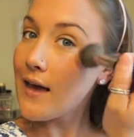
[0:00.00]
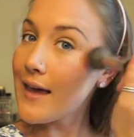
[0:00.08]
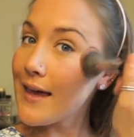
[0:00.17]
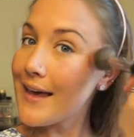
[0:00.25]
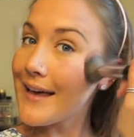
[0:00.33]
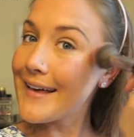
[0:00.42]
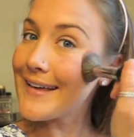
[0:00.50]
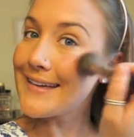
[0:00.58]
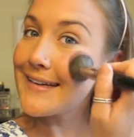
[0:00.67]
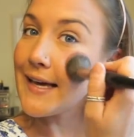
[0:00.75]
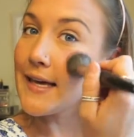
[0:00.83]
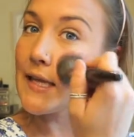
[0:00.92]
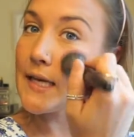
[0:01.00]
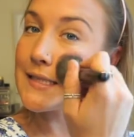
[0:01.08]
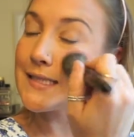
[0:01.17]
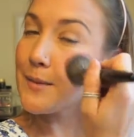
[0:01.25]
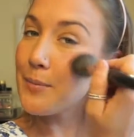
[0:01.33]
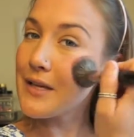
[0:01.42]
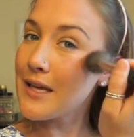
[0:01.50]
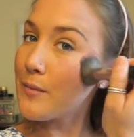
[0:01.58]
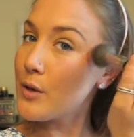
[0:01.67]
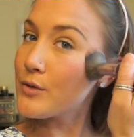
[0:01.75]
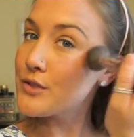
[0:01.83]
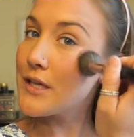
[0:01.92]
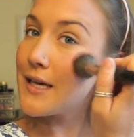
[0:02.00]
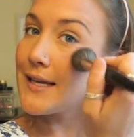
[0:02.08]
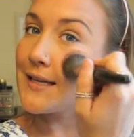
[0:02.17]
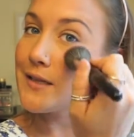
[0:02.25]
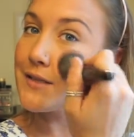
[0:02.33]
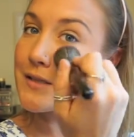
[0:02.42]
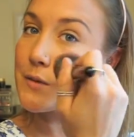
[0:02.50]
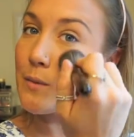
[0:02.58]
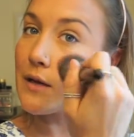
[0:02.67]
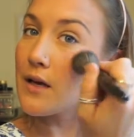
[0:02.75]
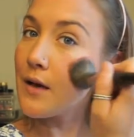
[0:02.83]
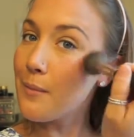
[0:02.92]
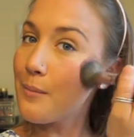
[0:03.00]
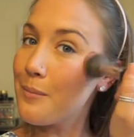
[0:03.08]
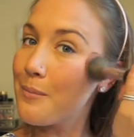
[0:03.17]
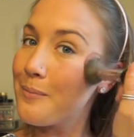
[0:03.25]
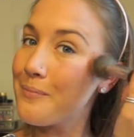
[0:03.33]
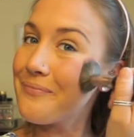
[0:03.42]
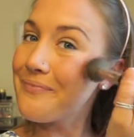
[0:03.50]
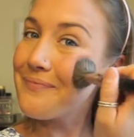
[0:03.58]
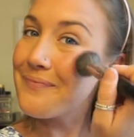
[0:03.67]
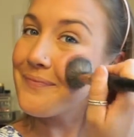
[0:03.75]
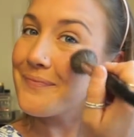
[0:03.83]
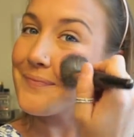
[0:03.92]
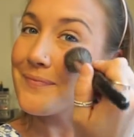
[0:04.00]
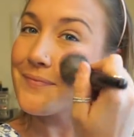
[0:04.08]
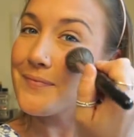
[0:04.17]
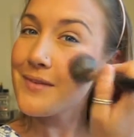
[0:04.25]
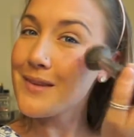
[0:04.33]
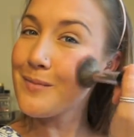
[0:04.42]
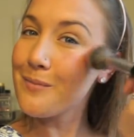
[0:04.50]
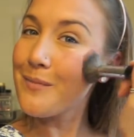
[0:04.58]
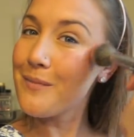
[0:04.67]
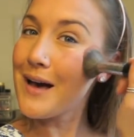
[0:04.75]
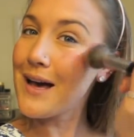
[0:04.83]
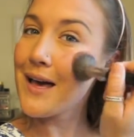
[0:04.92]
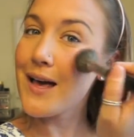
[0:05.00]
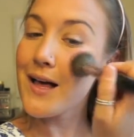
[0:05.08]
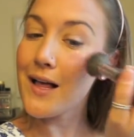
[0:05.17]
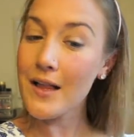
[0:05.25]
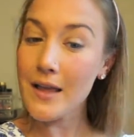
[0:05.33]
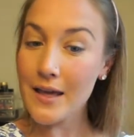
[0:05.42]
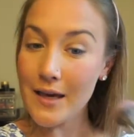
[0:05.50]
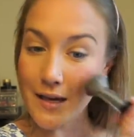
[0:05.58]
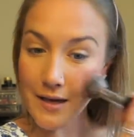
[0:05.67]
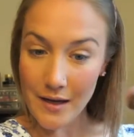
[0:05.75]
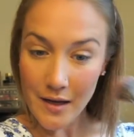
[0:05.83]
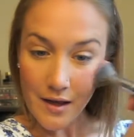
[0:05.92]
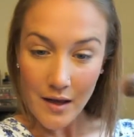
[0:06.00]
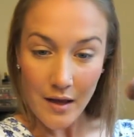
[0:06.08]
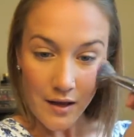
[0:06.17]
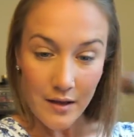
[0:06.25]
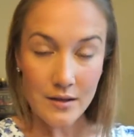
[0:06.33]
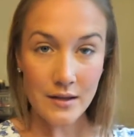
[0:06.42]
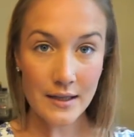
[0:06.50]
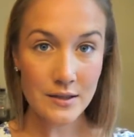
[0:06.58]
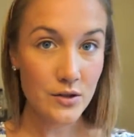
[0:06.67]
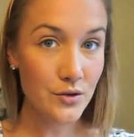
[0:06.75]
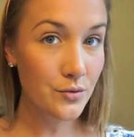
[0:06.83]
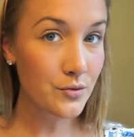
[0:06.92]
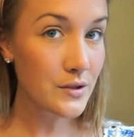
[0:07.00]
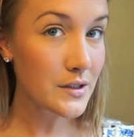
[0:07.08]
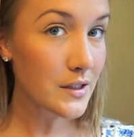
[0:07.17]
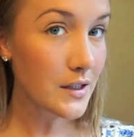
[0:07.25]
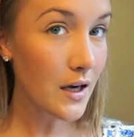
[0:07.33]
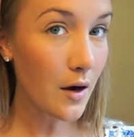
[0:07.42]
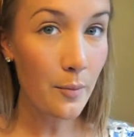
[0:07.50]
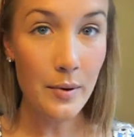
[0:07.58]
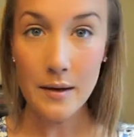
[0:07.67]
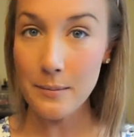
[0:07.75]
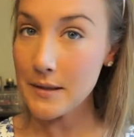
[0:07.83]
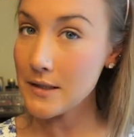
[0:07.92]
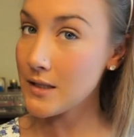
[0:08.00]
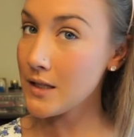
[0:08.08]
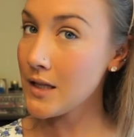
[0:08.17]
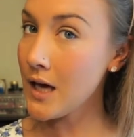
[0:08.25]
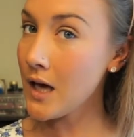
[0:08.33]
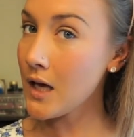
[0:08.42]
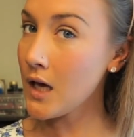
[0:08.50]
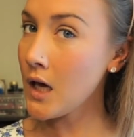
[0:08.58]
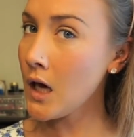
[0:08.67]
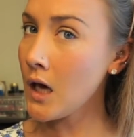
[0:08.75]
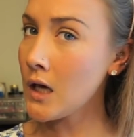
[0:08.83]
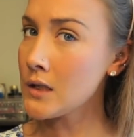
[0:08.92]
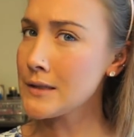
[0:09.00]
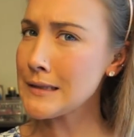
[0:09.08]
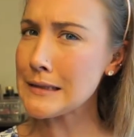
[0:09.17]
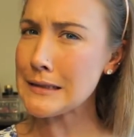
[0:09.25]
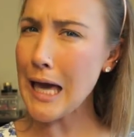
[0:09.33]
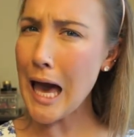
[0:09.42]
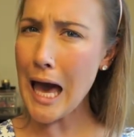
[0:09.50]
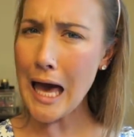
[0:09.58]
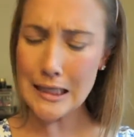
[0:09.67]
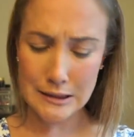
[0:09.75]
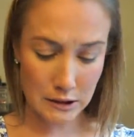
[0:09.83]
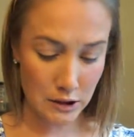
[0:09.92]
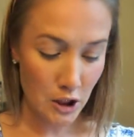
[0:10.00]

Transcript: And in a stippling motion, you just want to smile and, like, do you see how pigmented that is? Yes!